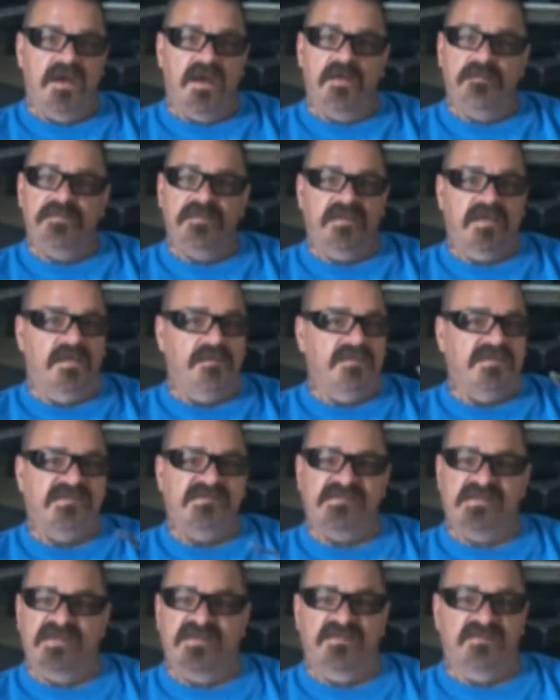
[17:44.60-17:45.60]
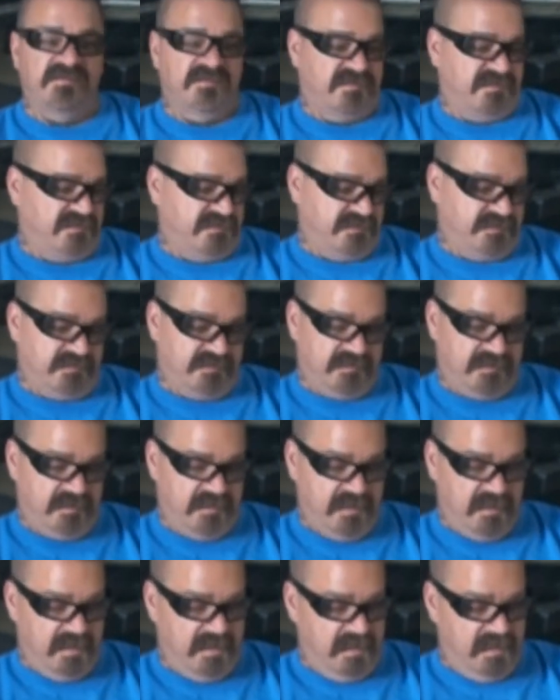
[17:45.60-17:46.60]
coming singers,
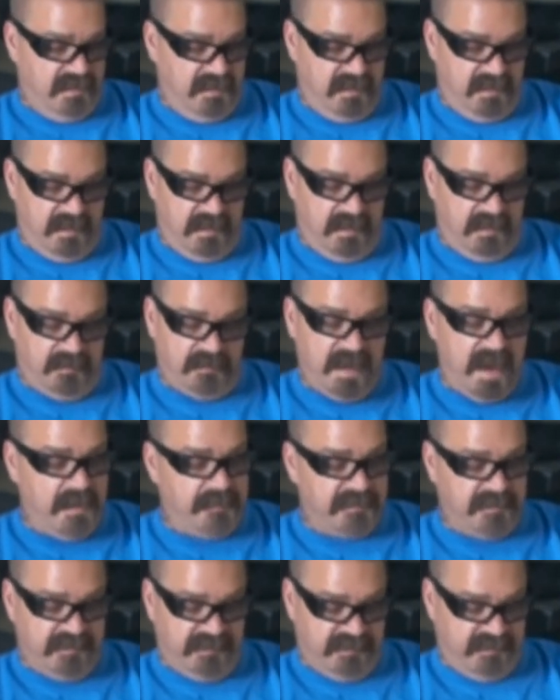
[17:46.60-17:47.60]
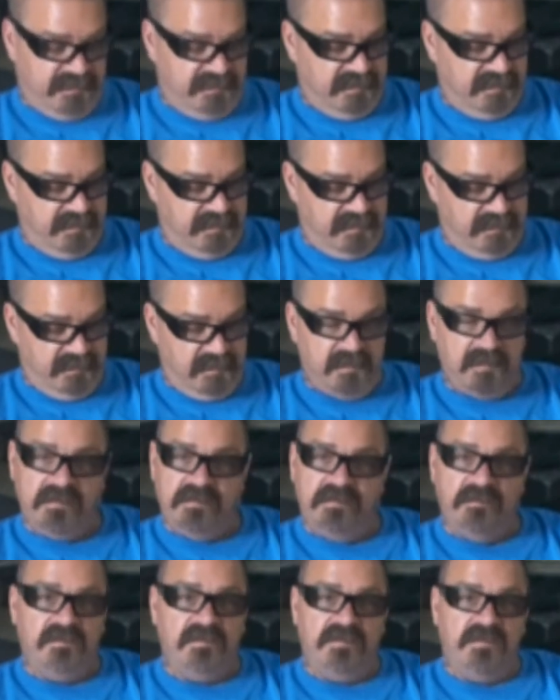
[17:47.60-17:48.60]
rappers.
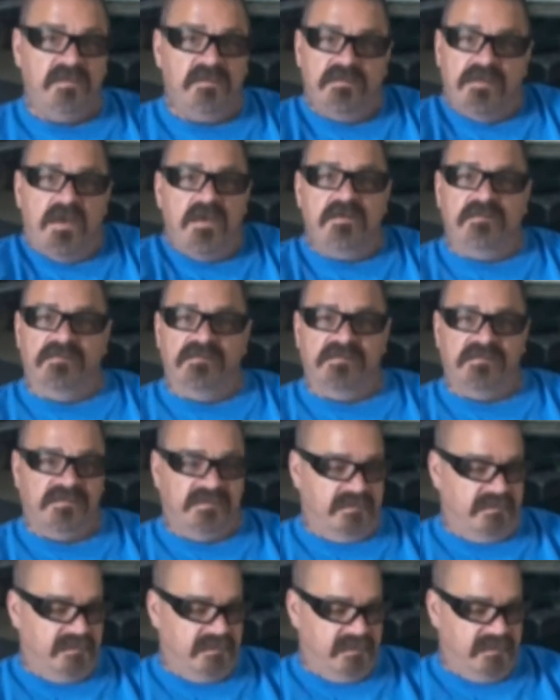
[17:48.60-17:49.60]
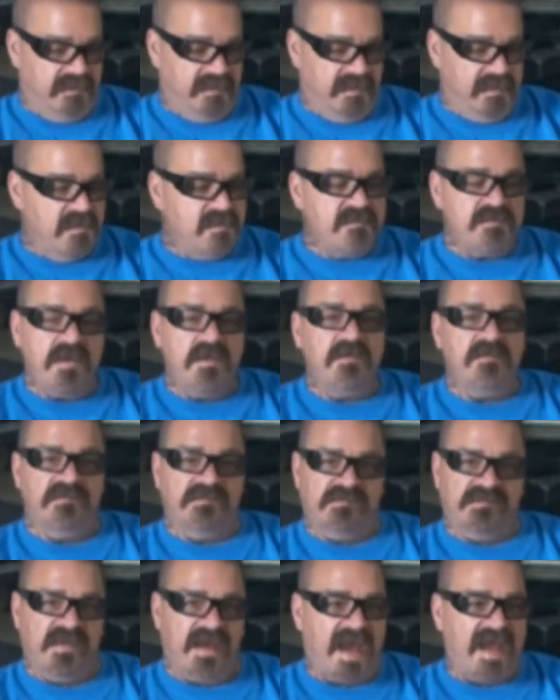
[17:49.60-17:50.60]
Who knows? Who
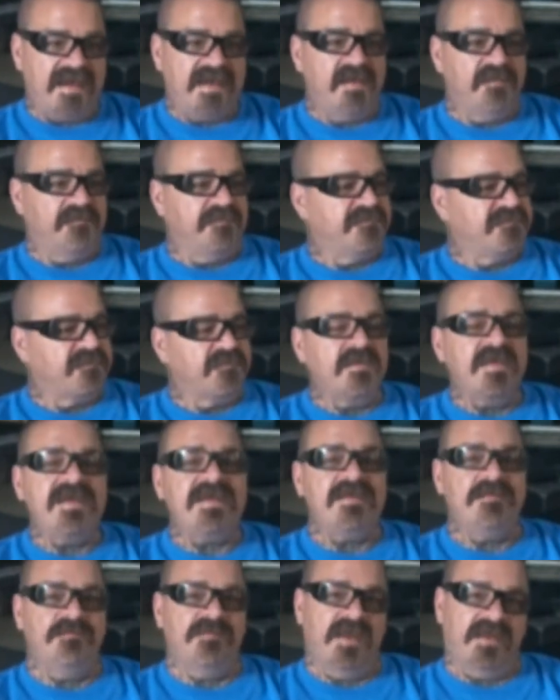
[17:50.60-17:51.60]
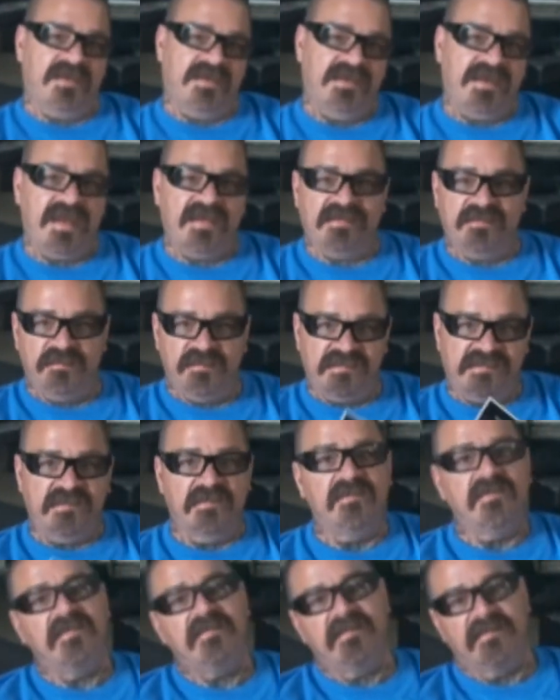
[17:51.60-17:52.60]
knows? I never dreamed that Konnected would
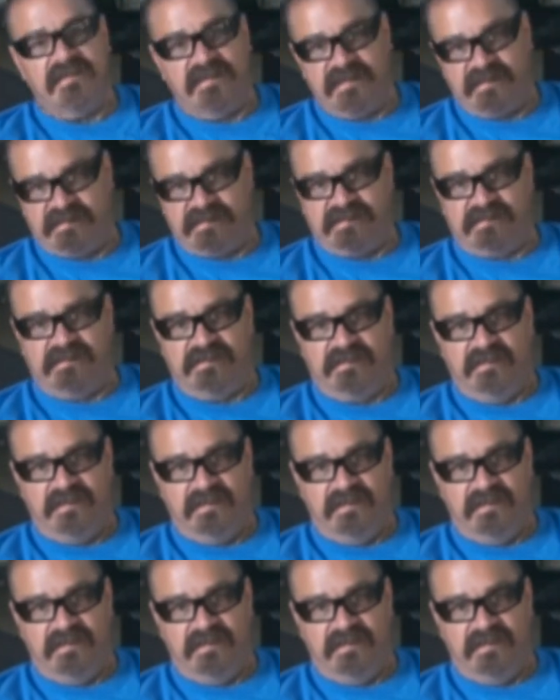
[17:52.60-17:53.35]
turn into this,